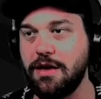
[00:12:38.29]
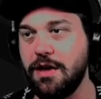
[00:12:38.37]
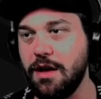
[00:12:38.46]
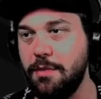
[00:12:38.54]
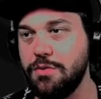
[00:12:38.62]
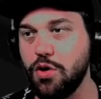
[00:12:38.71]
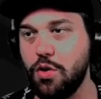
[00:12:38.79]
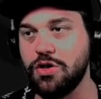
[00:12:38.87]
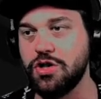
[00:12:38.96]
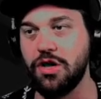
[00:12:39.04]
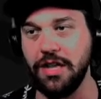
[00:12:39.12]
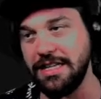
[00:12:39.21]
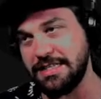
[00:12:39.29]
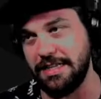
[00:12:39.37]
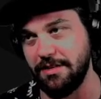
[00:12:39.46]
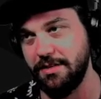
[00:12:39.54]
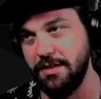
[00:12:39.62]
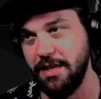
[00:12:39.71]
up George Clinton.
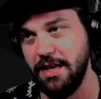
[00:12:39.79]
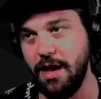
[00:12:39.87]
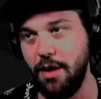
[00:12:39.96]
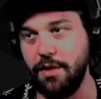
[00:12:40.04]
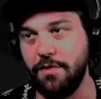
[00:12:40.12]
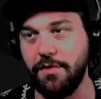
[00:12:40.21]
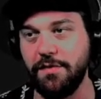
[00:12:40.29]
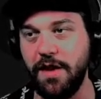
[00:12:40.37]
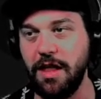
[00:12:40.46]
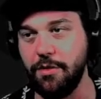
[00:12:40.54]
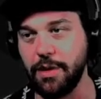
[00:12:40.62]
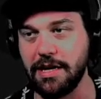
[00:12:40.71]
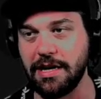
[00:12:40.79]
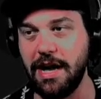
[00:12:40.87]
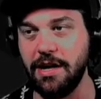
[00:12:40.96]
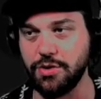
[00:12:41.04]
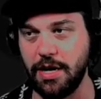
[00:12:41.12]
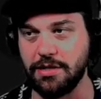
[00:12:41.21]
However, following a
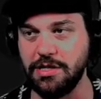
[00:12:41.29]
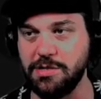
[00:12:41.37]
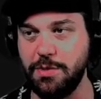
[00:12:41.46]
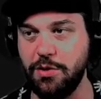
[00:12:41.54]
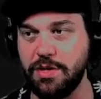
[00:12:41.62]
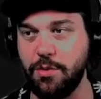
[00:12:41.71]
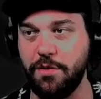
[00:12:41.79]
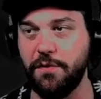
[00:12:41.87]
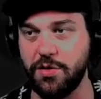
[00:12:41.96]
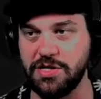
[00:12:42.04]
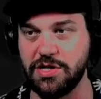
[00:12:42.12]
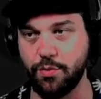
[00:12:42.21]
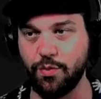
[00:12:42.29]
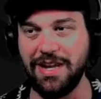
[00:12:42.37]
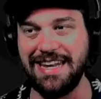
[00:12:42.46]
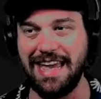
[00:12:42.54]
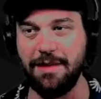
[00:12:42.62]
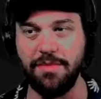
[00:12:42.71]
contract dispute, they were forced to
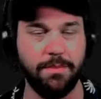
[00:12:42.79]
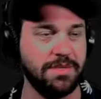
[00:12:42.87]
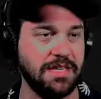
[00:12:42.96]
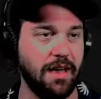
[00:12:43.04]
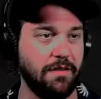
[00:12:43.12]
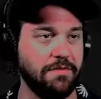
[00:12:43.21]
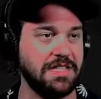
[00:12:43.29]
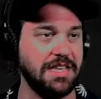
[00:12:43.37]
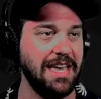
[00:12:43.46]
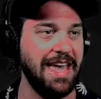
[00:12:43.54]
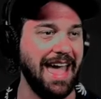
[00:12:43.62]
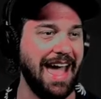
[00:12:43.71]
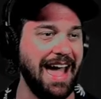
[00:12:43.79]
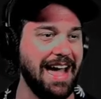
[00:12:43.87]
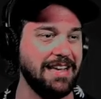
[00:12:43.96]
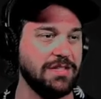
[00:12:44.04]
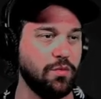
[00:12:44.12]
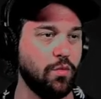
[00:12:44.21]
rename themselves
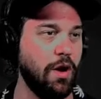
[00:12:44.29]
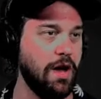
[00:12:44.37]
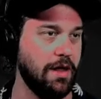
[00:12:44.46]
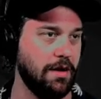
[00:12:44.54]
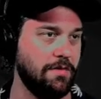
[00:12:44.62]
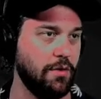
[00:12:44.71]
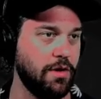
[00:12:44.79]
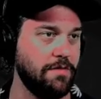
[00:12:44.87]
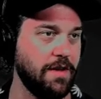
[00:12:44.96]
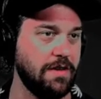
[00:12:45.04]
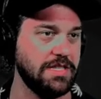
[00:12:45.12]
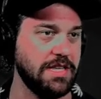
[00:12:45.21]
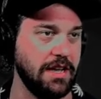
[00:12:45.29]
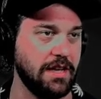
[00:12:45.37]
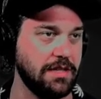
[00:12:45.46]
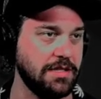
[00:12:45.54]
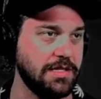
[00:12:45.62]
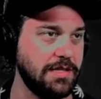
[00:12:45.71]
as what? 45
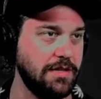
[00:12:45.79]
seconds.